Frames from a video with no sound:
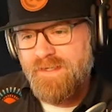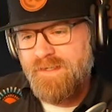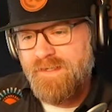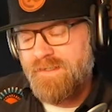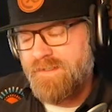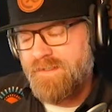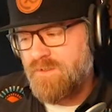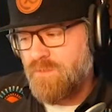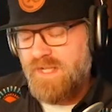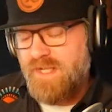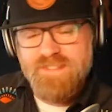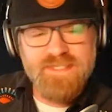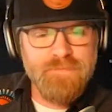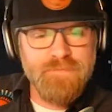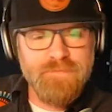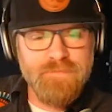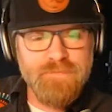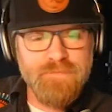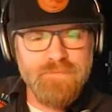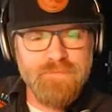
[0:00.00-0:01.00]

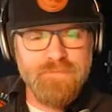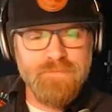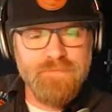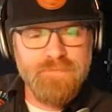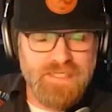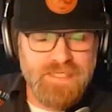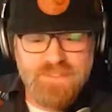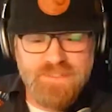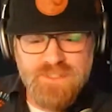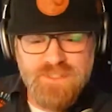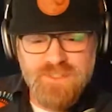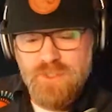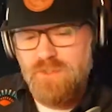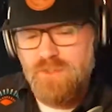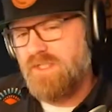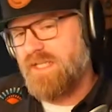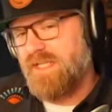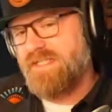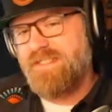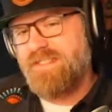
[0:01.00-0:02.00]
grant some account to
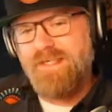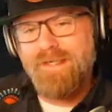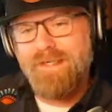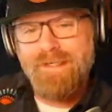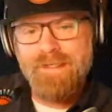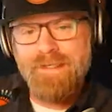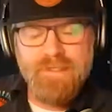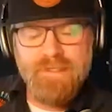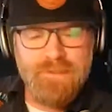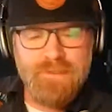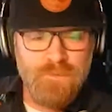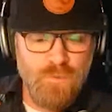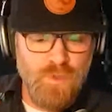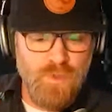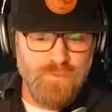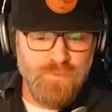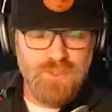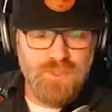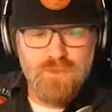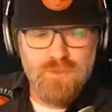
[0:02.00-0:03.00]
get started, like
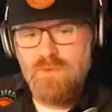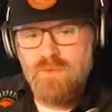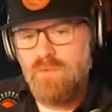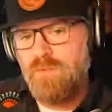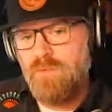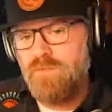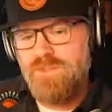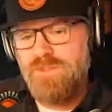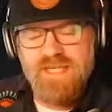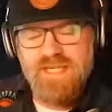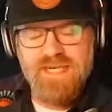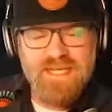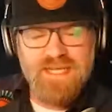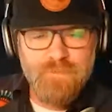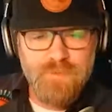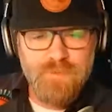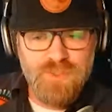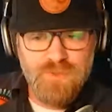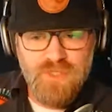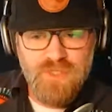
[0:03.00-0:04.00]
say in
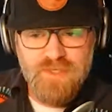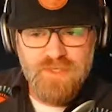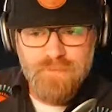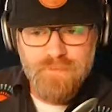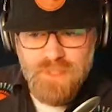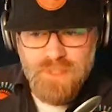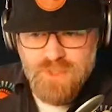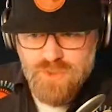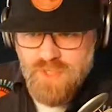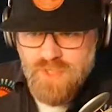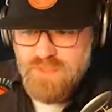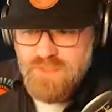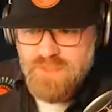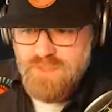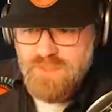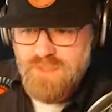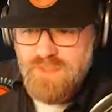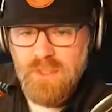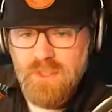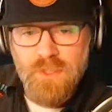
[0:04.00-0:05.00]
Web2, signing up with your email
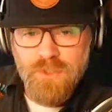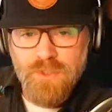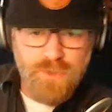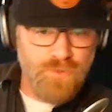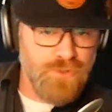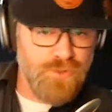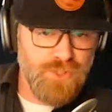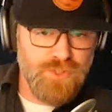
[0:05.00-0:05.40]
address.